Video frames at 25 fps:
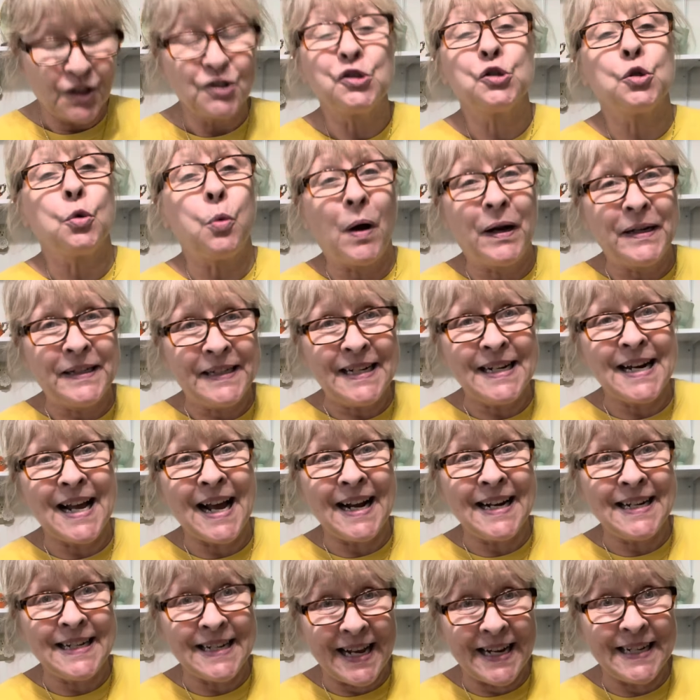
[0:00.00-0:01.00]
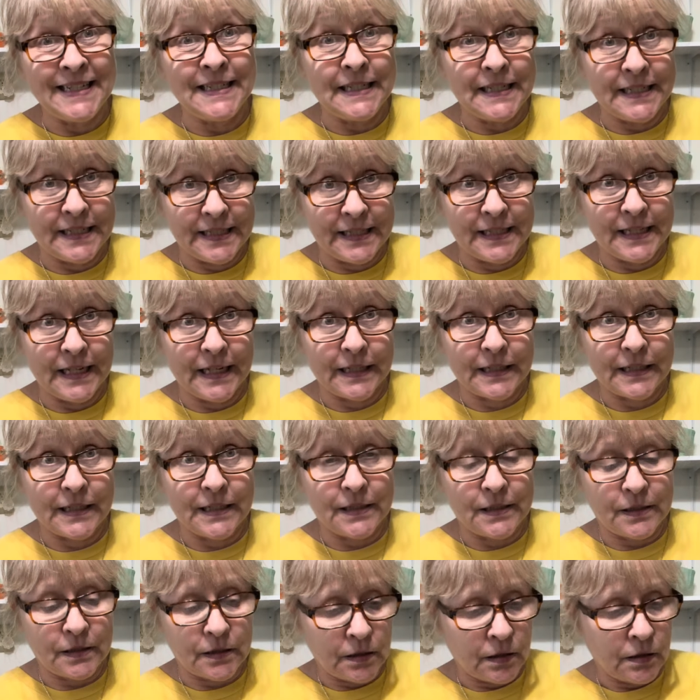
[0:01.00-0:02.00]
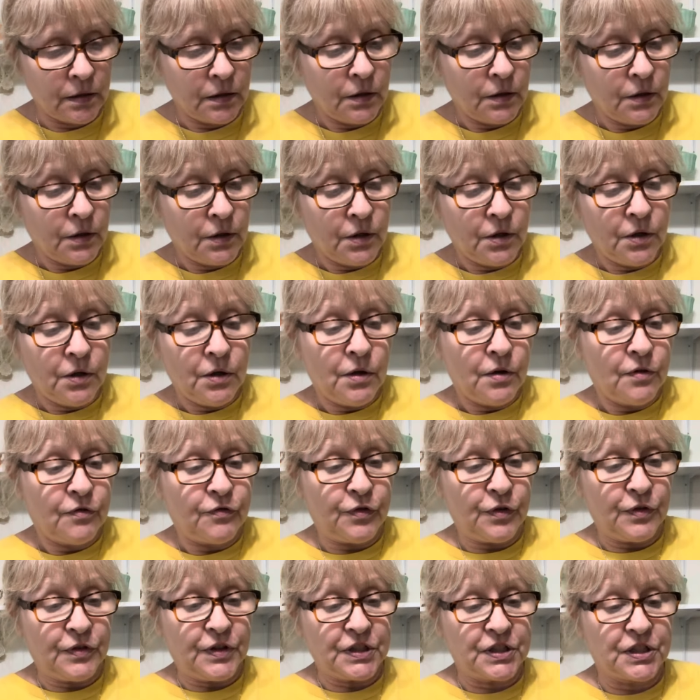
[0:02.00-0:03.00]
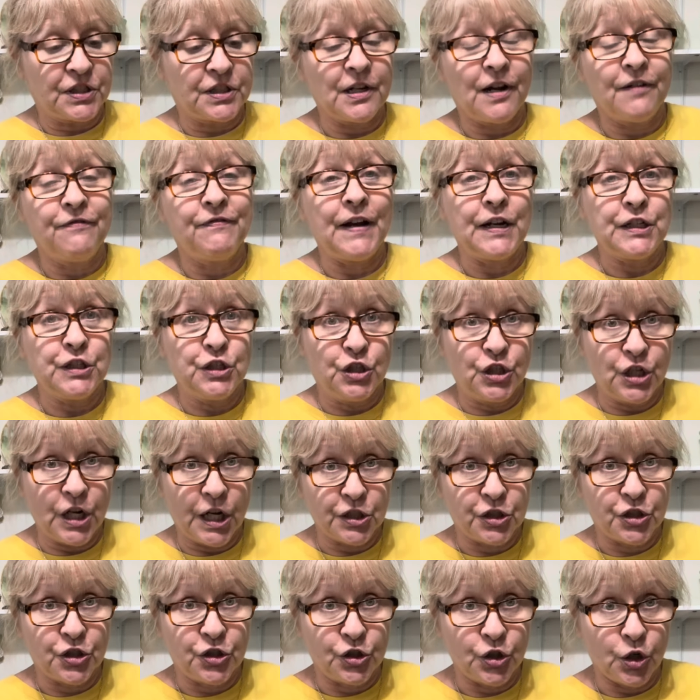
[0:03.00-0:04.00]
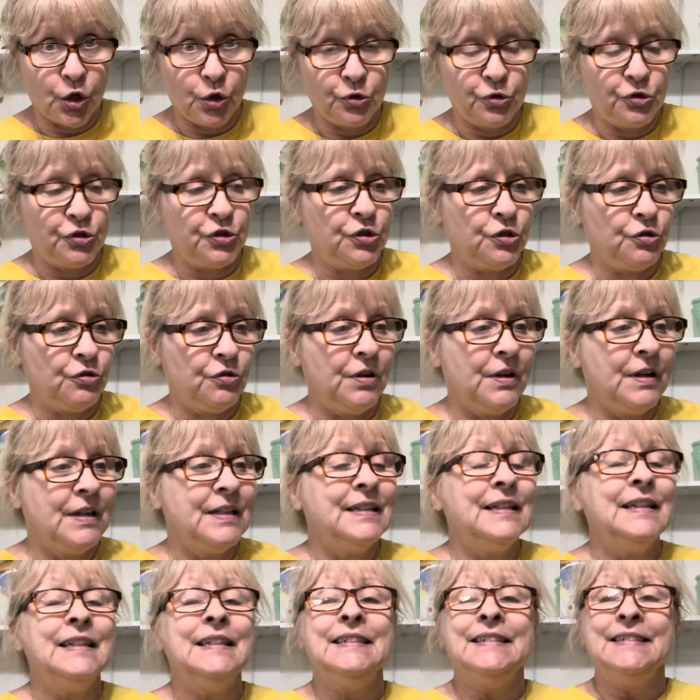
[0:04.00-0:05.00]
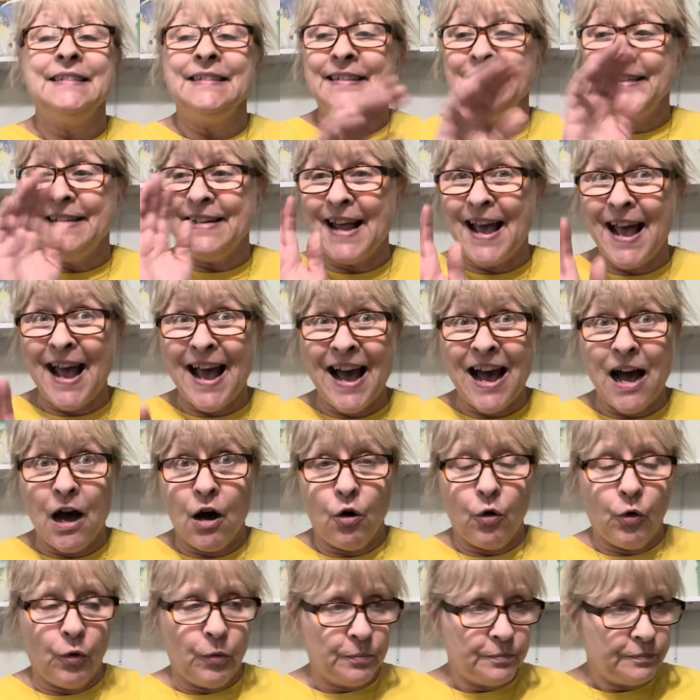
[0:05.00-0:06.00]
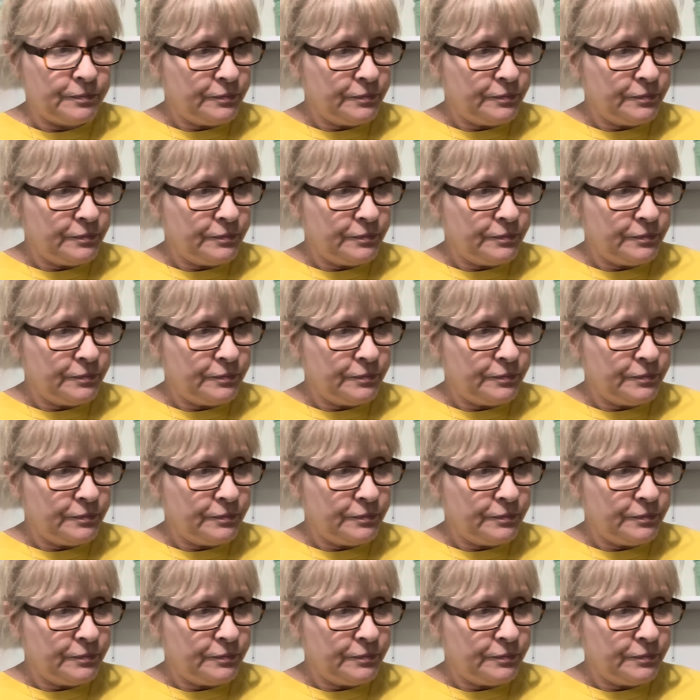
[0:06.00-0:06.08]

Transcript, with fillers: $29.96 for the stuff I just showed you. Now,